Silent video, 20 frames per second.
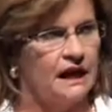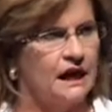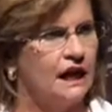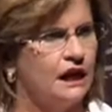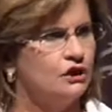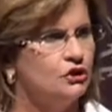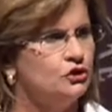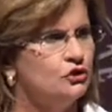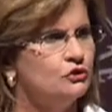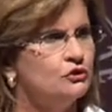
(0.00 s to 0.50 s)

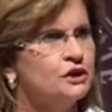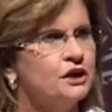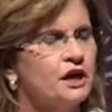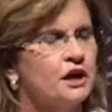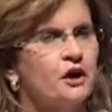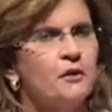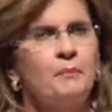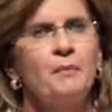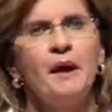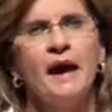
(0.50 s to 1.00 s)
and you
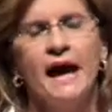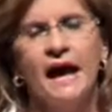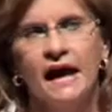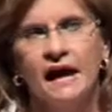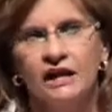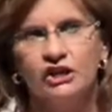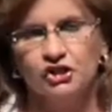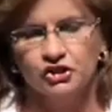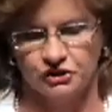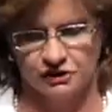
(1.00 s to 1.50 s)
care
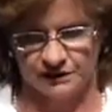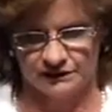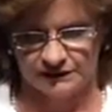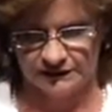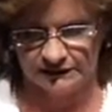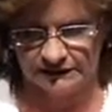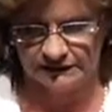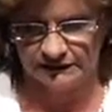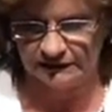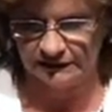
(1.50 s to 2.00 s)

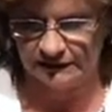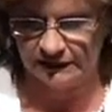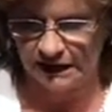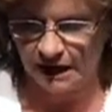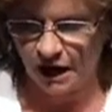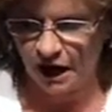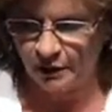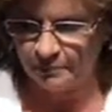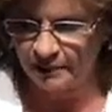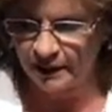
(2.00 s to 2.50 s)
passionately
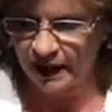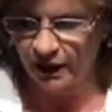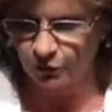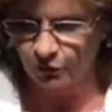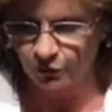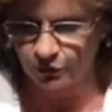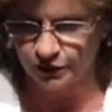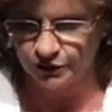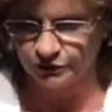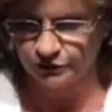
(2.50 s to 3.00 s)

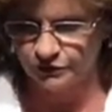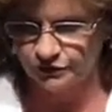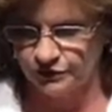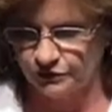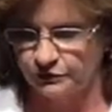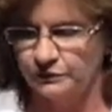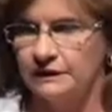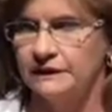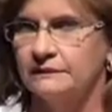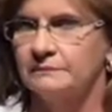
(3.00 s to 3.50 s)
about what you're
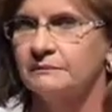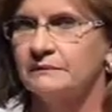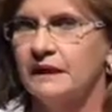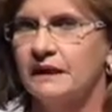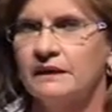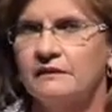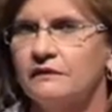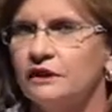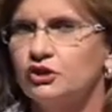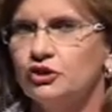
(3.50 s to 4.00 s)
doing,
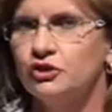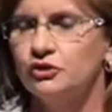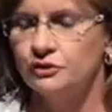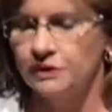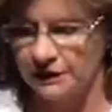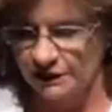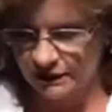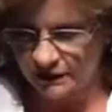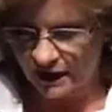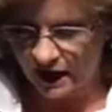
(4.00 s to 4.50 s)
that you
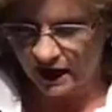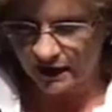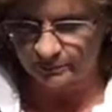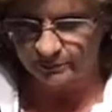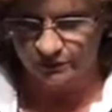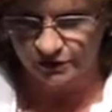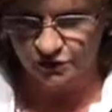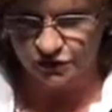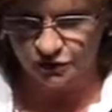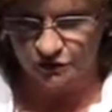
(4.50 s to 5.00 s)
can
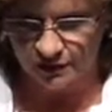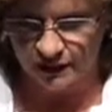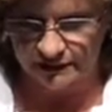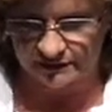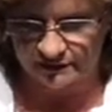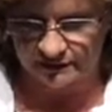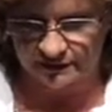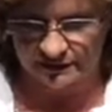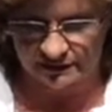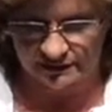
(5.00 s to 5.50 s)
accomplish
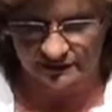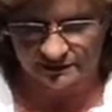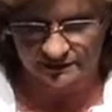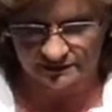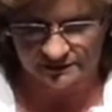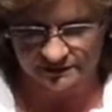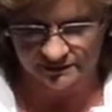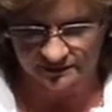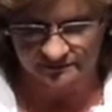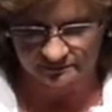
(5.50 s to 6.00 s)
great
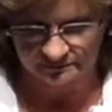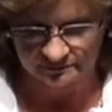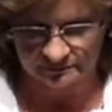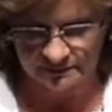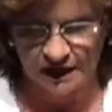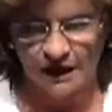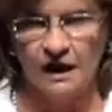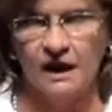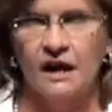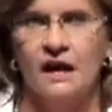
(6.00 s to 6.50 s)
things.
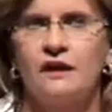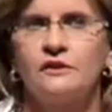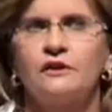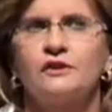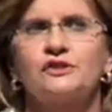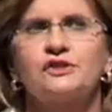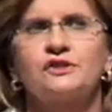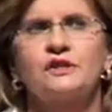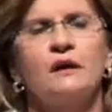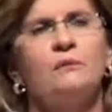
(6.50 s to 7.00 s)

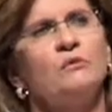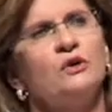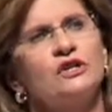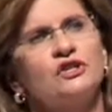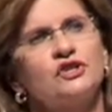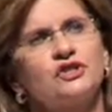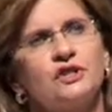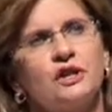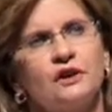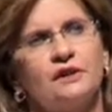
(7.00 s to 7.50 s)
There's
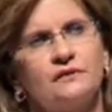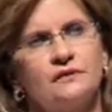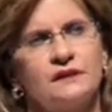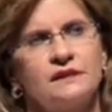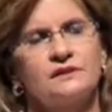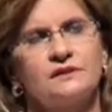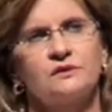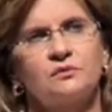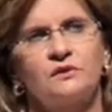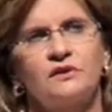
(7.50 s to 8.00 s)
someone shared
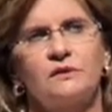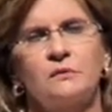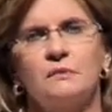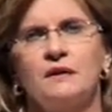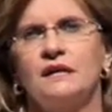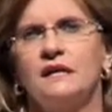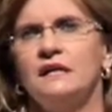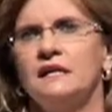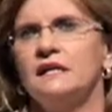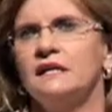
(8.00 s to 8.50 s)
this with
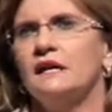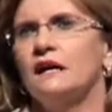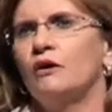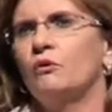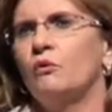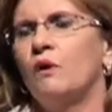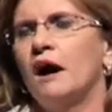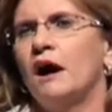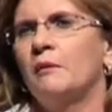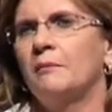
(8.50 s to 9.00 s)
me a
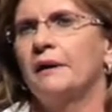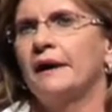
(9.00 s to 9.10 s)
while